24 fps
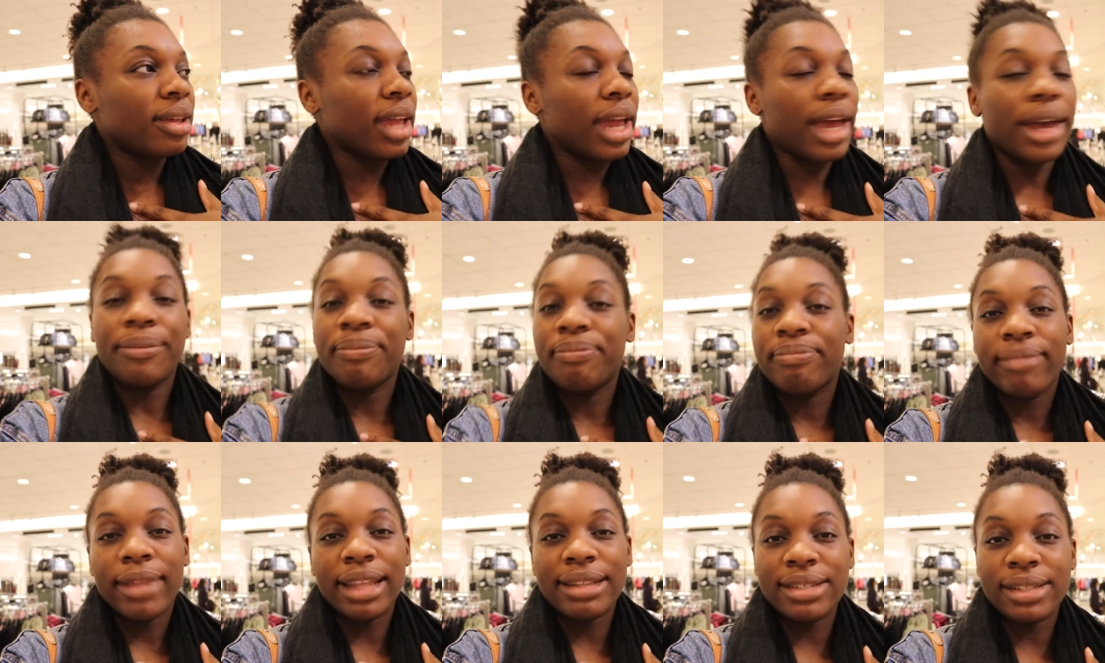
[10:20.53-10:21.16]
Yeah,
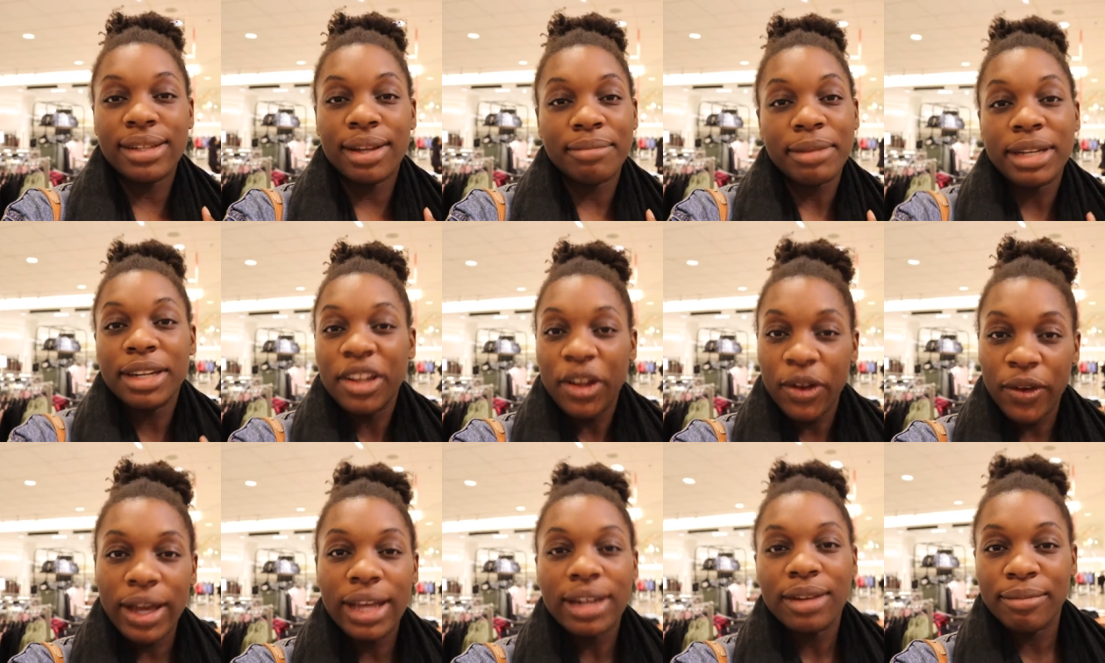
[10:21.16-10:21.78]
that's it. I'm gonna
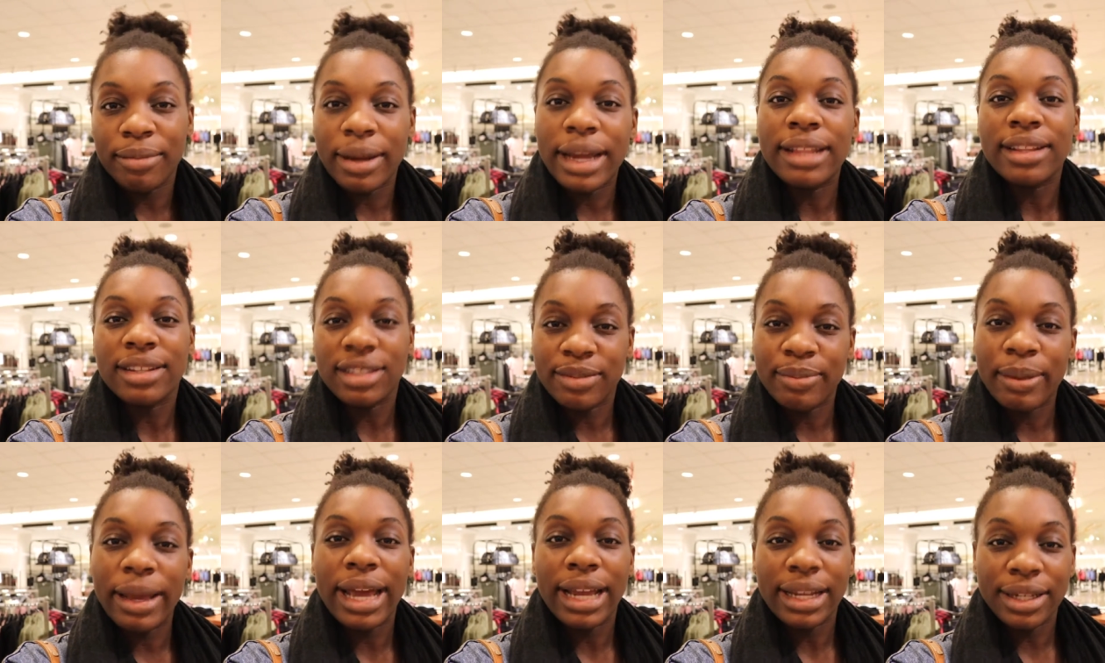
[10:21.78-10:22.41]
go ahead and buy
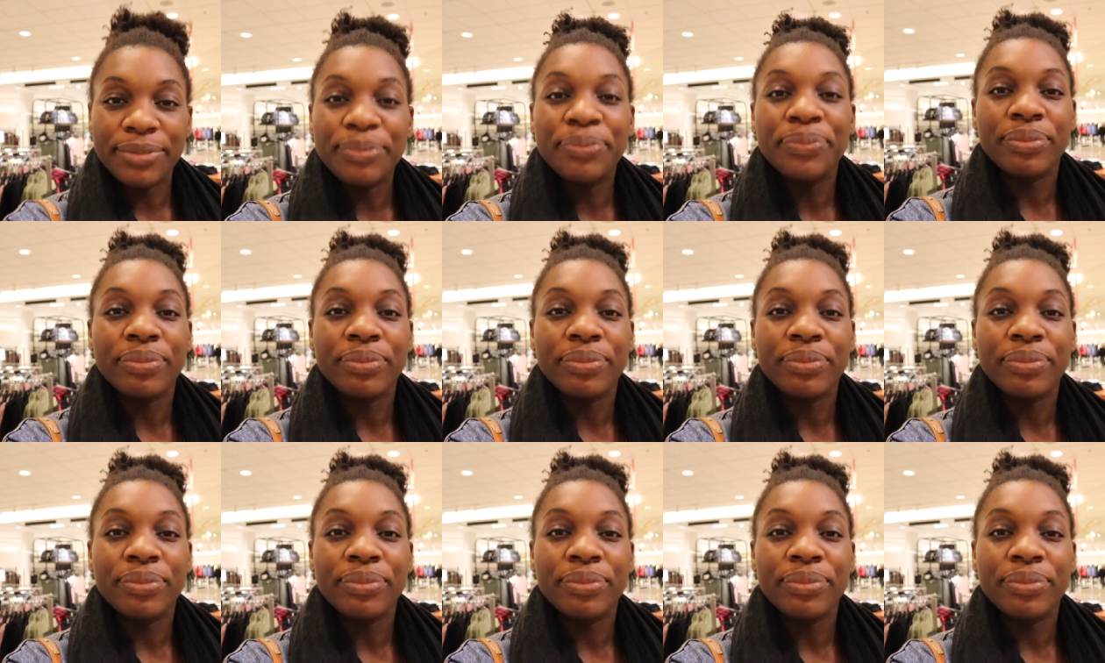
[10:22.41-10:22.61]
this bag.